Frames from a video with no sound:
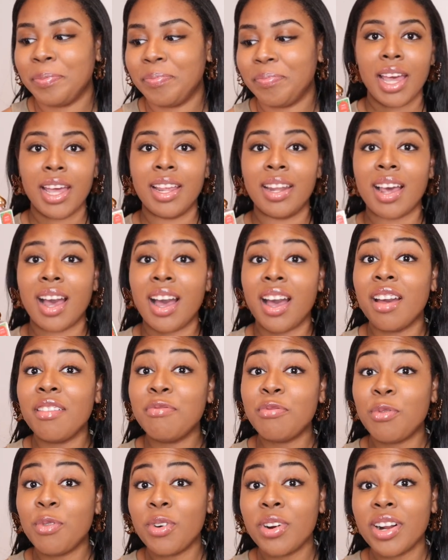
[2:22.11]
And
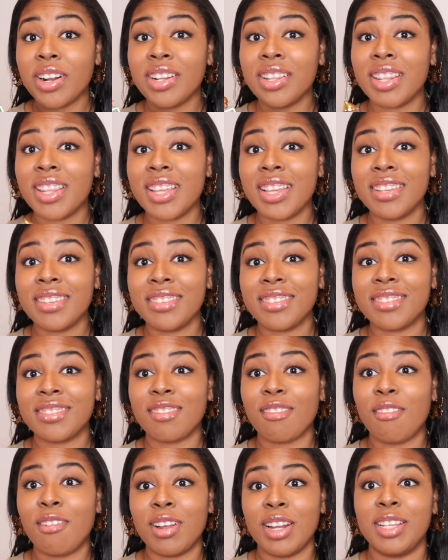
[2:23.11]
I've worn
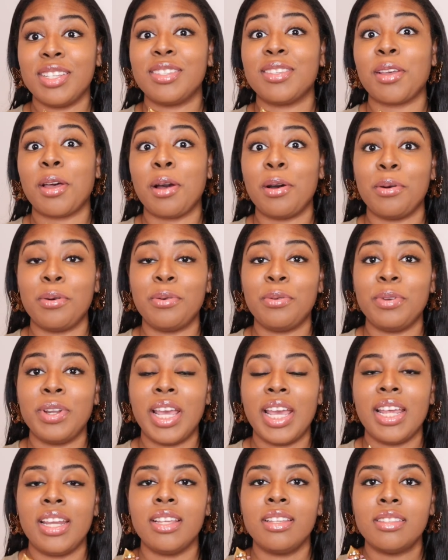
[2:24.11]
this on its own
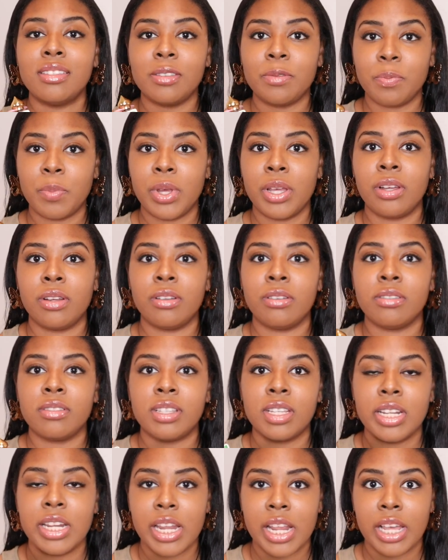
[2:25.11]
and it
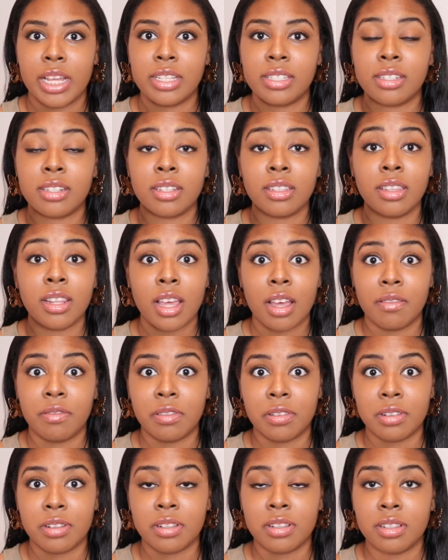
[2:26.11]
smells next
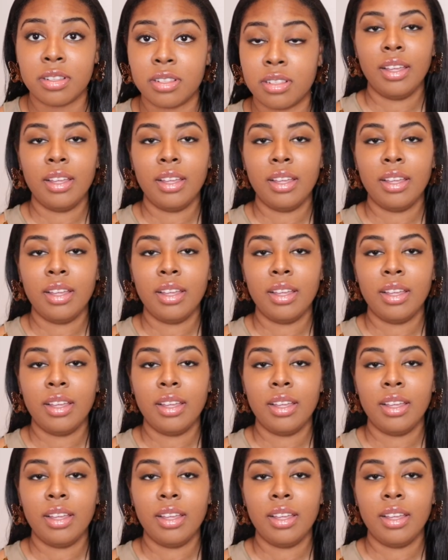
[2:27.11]
level.